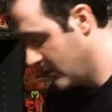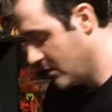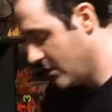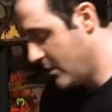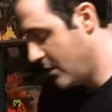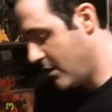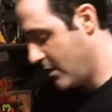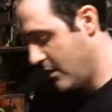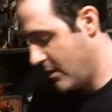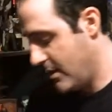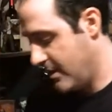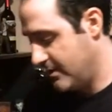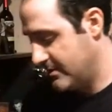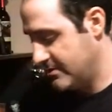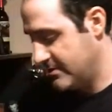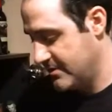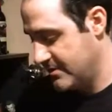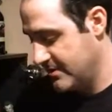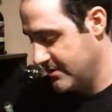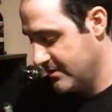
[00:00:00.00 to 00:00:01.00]
All right,
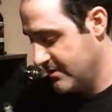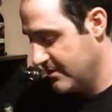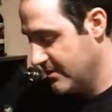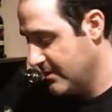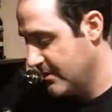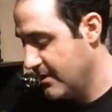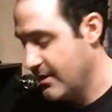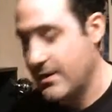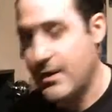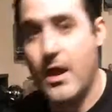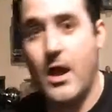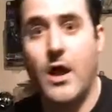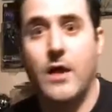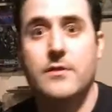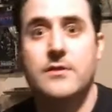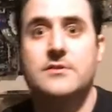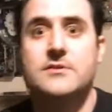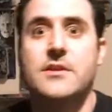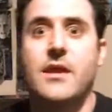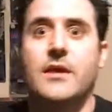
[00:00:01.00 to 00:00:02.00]
now
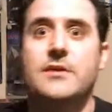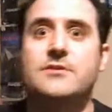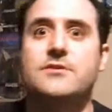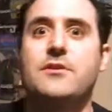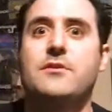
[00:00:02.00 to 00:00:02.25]
these next